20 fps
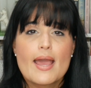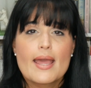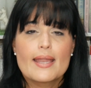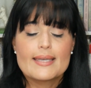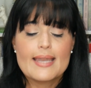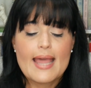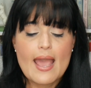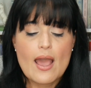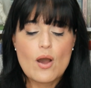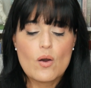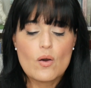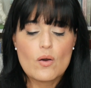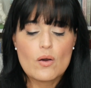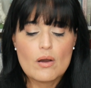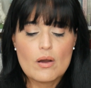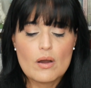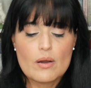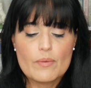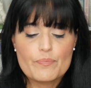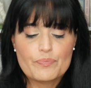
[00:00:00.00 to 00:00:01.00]
Now,
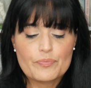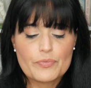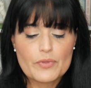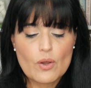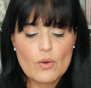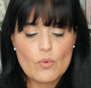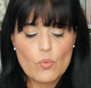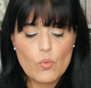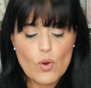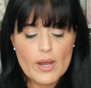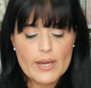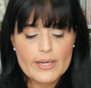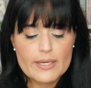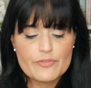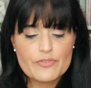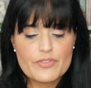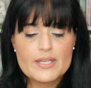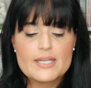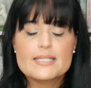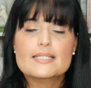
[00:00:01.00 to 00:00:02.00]
one
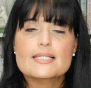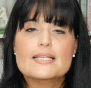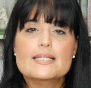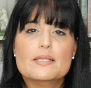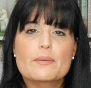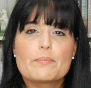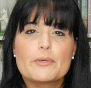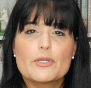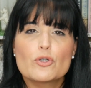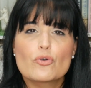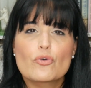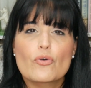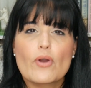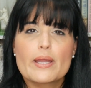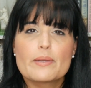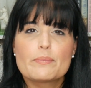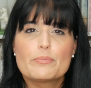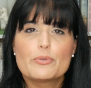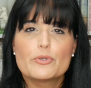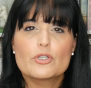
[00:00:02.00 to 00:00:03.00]
of these is a middle
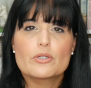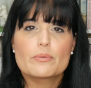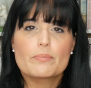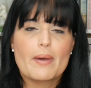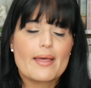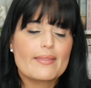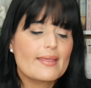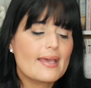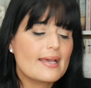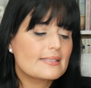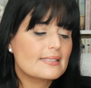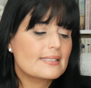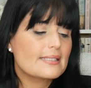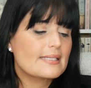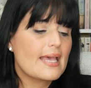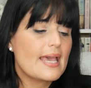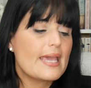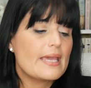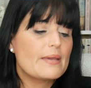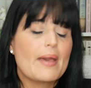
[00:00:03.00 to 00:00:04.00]
grade book by that
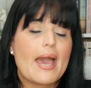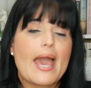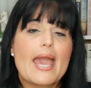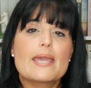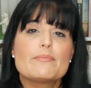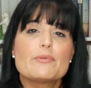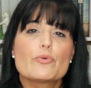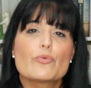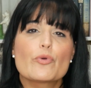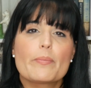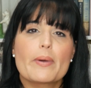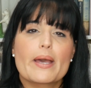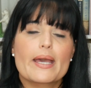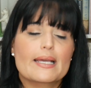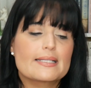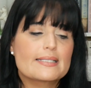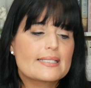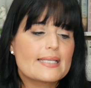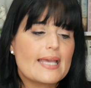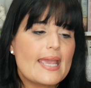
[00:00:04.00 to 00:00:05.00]
same Amy
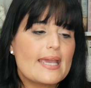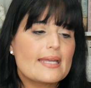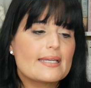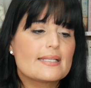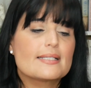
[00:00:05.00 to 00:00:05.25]
Rebecca Tan,